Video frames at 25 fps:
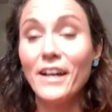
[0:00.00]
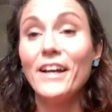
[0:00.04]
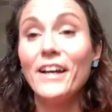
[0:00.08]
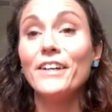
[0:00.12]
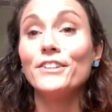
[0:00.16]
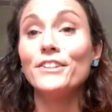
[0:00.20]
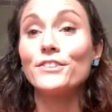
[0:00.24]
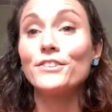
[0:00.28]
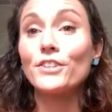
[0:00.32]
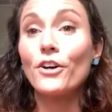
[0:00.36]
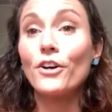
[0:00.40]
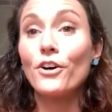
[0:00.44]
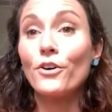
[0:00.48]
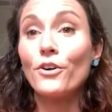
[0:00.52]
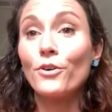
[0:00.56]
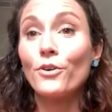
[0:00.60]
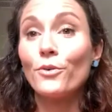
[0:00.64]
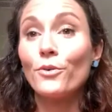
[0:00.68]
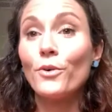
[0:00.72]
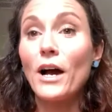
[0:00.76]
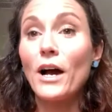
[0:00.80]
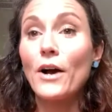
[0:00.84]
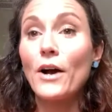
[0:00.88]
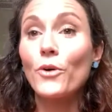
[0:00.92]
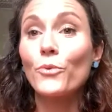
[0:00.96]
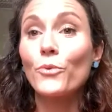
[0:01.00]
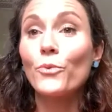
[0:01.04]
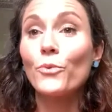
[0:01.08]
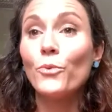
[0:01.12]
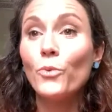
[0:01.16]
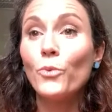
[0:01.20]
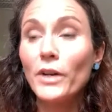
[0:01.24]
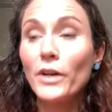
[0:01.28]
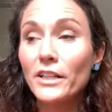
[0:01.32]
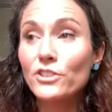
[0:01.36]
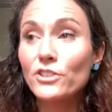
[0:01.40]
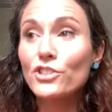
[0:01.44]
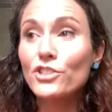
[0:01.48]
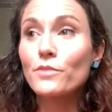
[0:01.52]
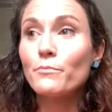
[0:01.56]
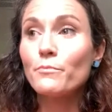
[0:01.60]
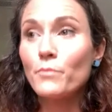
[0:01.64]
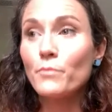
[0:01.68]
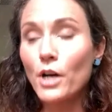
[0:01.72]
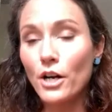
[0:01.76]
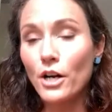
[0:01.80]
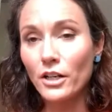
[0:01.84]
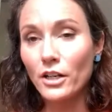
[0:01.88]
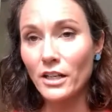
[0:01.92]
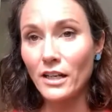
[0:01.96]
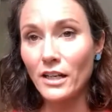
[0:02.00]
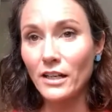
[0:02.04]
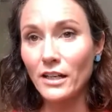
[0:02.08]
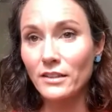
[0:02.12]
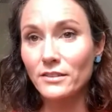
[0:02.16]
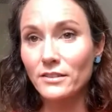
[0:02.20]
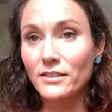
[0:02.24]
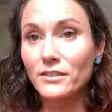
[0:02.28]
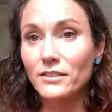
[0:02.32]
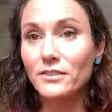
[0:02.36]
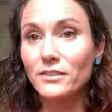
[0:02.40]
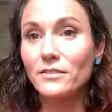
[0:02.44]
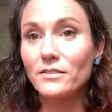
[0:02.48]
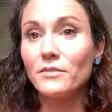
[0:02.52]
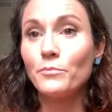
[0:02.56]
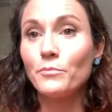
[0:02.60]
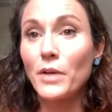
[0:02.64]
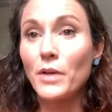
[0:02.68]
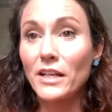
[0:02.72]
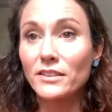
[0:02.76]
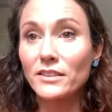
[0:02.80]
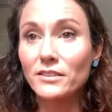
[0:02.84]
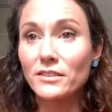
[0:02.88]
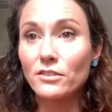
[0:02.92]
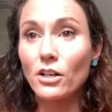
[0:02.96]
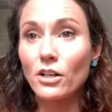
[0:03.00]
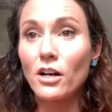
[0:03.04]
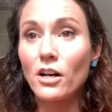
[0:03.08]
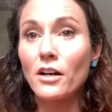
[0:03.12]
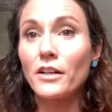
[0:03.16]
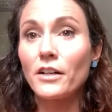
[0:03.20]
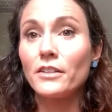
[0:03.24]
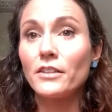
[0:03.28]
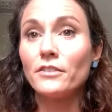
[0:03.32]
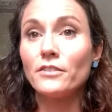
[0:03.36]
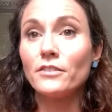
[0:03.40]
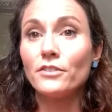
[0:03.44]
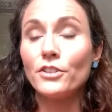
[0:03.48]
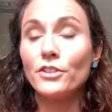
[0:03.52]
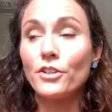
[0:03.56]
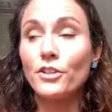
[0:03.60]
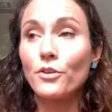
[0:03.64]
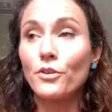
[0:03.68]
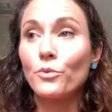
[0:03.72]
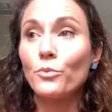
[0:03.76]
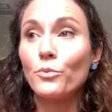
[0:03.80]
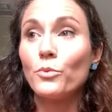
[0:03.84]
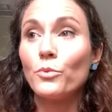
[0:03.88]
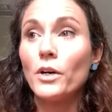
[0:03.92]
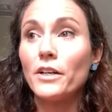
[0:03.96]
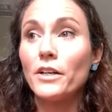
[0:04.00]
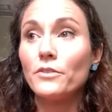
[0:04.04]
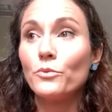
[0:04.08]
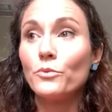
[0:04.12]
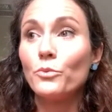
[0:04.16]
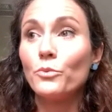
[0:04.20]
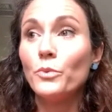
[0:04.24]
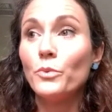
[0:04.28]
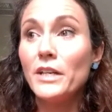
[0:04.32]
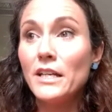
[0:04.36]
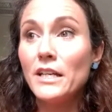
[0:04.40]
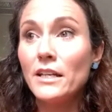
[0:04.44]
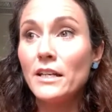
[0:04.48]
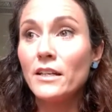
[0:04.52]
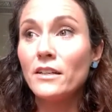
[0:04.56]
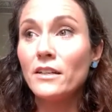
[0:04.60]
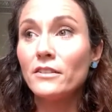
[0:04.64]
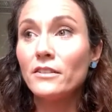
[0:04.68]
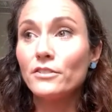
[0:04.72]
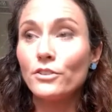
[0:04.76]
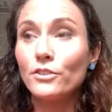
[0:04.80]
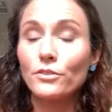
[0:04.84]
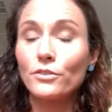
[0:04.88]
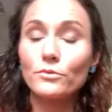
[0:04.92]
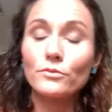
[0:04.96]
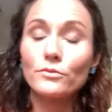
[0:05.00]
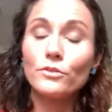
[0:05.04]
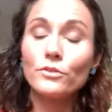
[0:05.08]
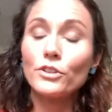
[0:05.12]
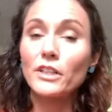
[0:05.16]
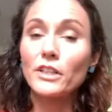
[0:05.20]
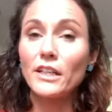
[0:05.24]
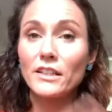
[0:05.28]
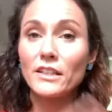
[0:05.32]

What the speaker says: So which markets, based on, you know, what we, you know,